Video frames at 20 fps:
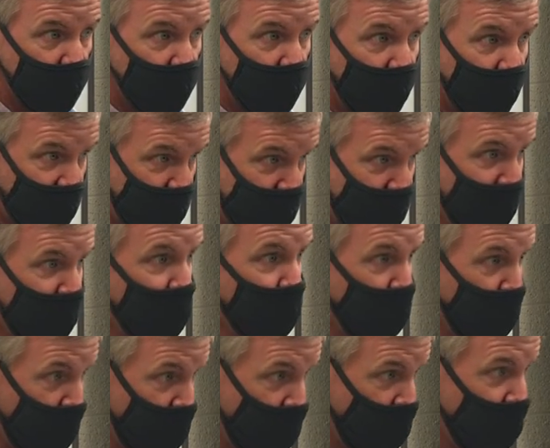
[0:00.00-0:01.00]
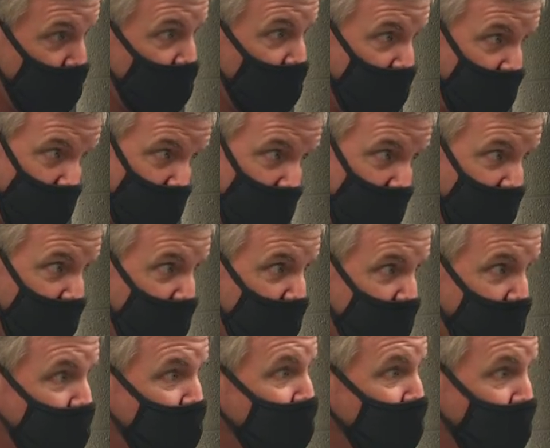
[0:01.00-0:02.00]
It takes work, you got to dig,
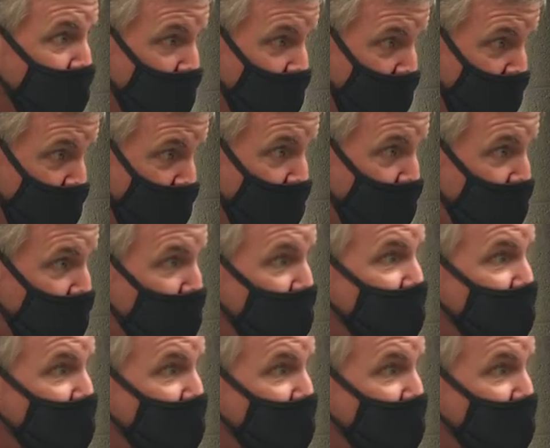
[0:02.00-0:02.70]
but when you